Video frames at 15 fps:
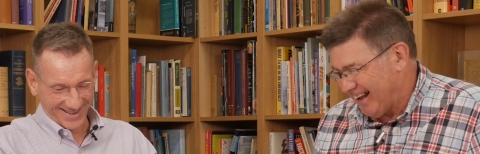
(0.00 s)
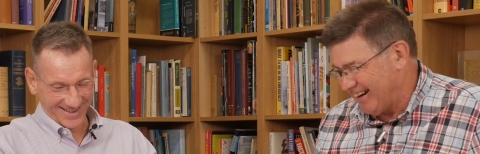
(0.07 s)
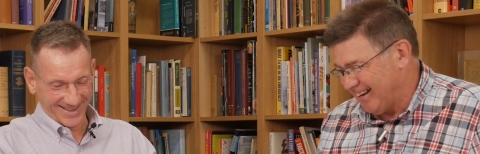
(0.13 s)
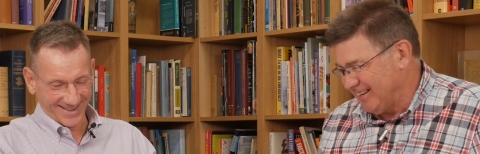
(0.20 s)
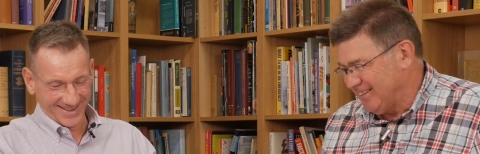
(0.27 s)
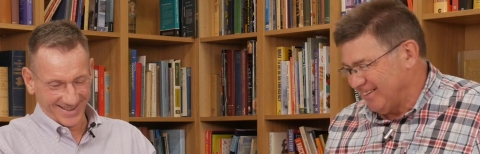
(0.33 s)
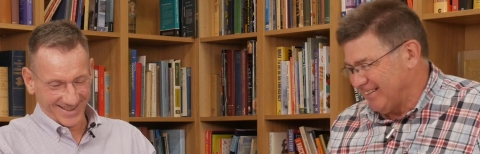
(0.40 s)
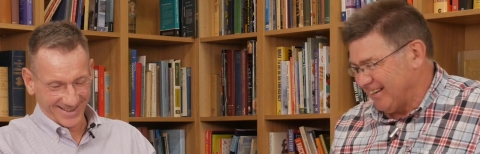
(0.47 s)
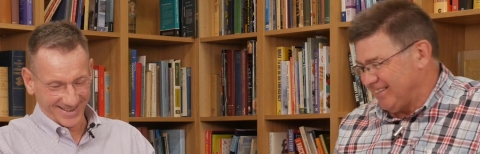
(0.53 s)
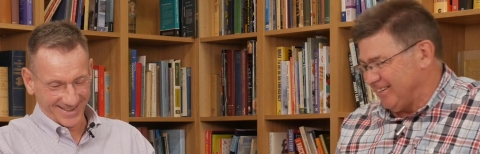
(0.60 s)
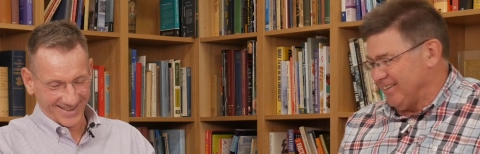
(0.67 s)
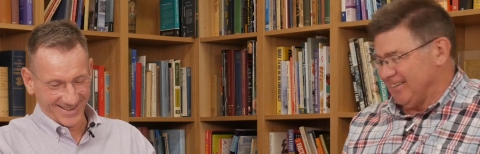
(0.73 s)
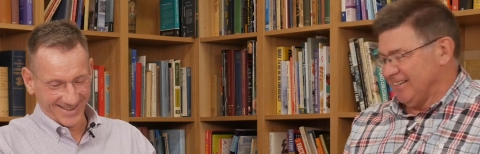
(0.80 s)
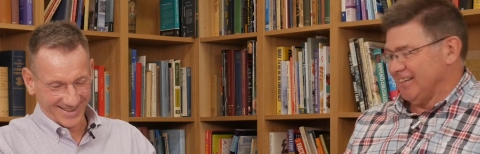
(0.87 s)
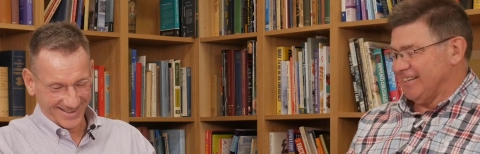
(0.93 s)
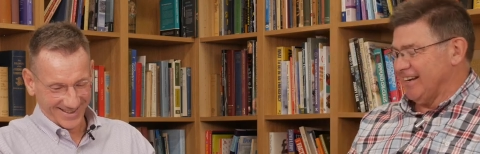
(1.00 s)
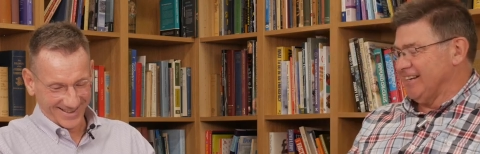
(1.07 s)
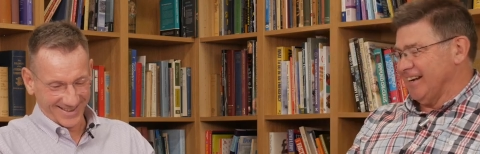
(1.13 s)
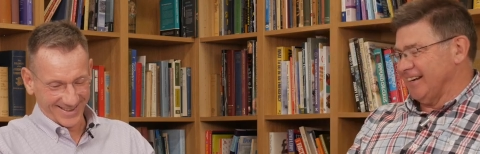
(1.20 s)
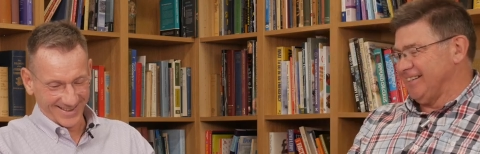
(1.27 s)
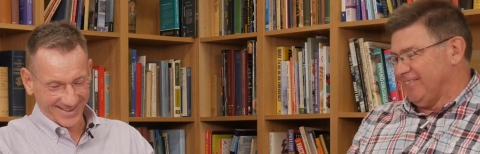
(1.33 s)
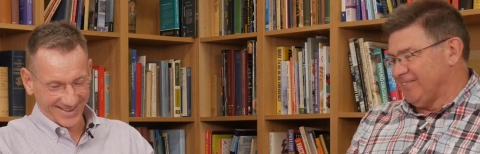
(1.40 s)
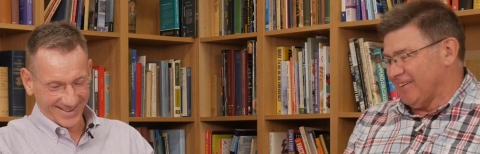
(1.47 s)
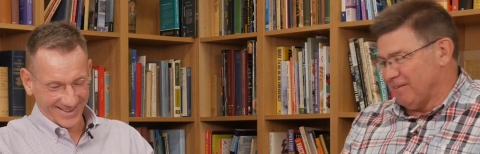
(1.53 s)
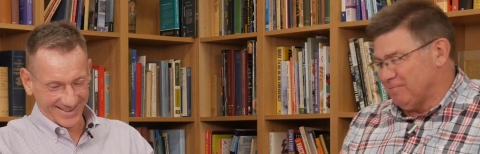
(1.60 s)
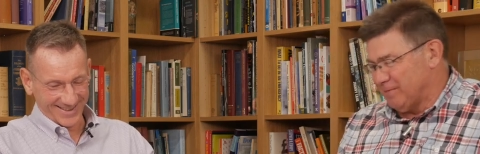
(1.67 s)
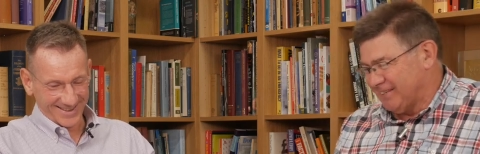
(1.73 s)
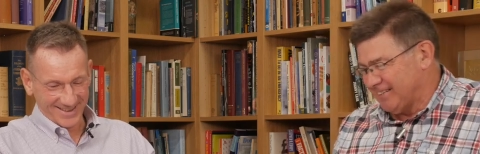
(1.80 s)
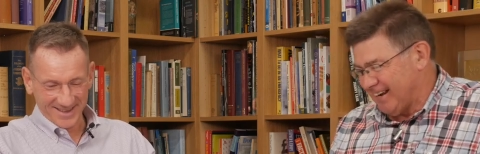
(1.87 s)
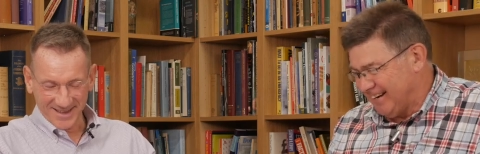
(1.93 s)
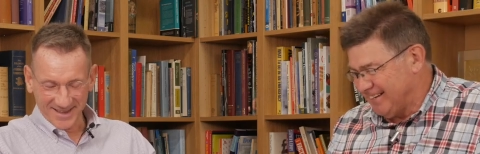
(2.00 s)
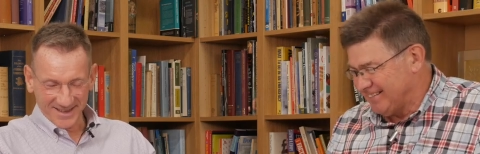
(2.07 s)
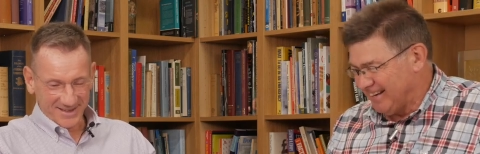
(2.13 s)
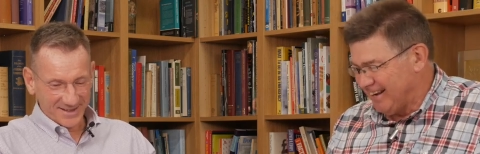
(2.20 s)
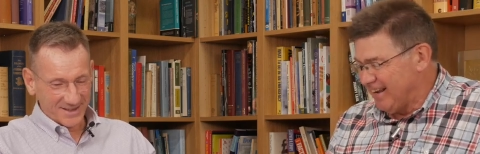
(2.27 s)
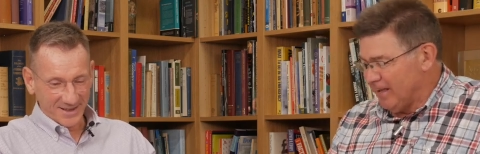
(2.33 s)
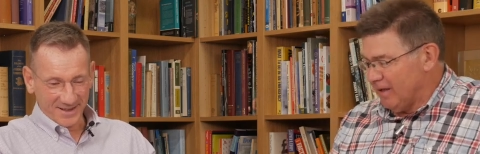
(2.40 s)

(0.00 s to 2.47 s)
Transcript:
Speaker 1: I know that you're going to say 95%. Yep.